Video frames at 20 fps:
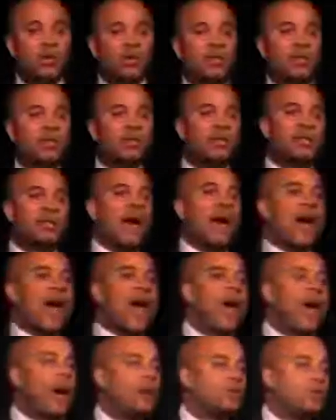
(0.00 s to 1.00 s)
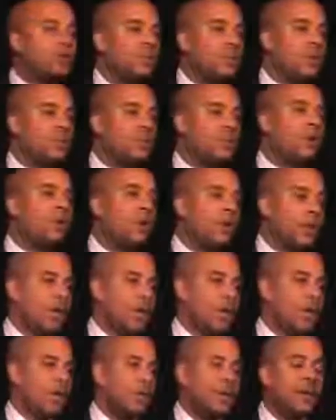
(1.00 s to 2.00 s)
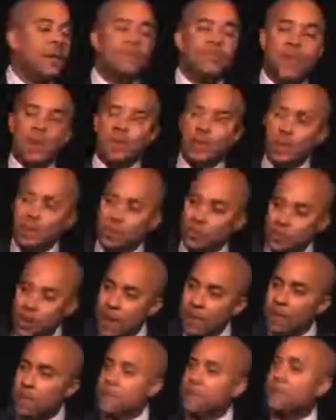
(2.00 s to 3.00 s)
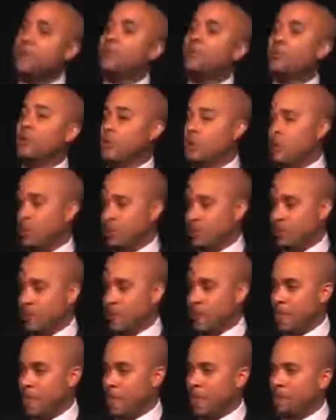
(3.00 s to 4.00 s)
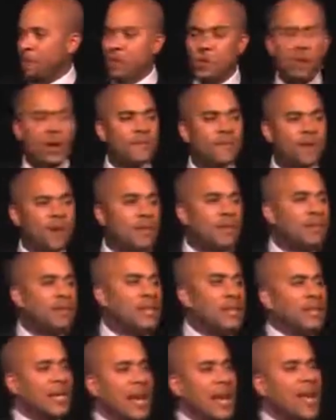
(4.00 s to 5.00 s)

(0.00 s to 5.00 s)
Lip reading: just to house the employees that are going to represent for you. So you have to understand